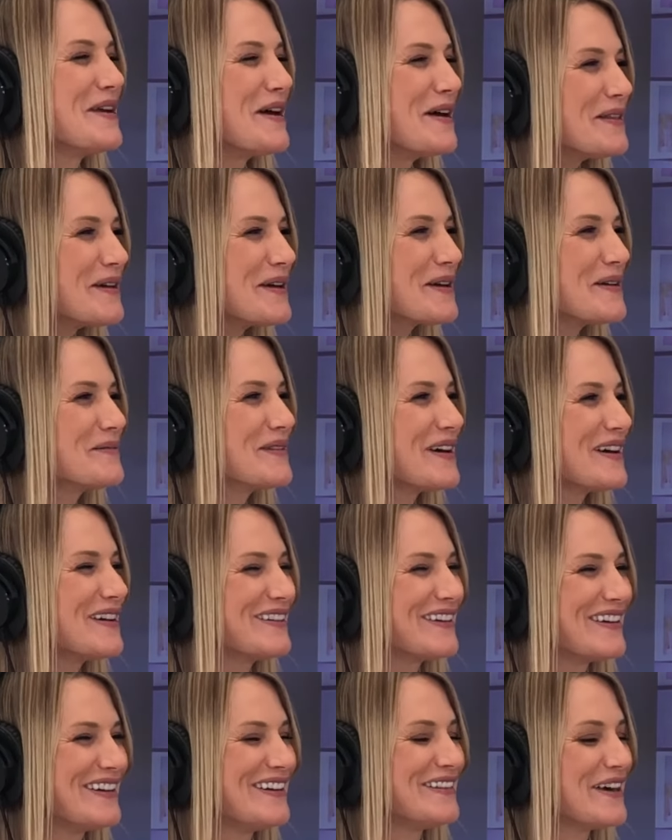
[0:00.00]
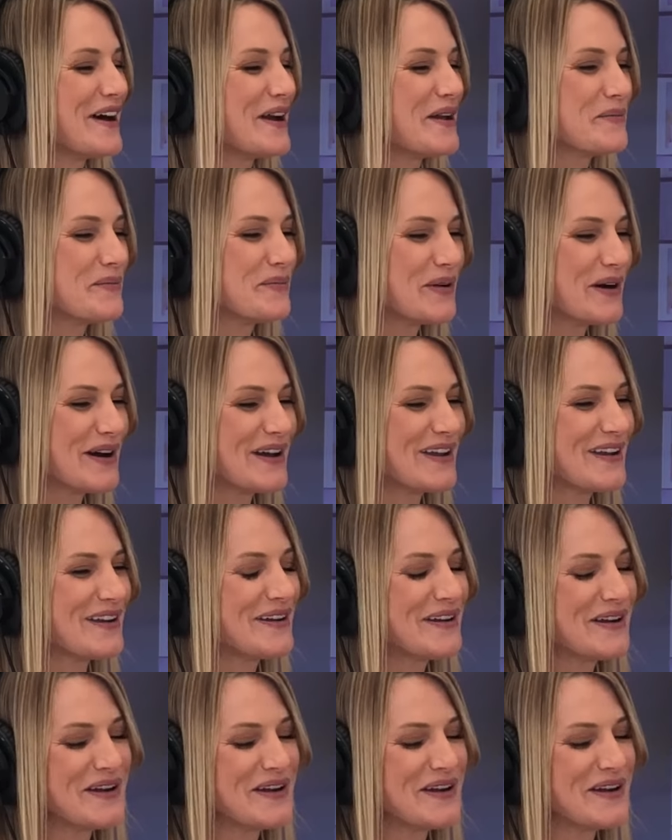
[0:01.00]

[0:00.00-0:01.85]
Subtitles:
Not like I'm not ladylike, but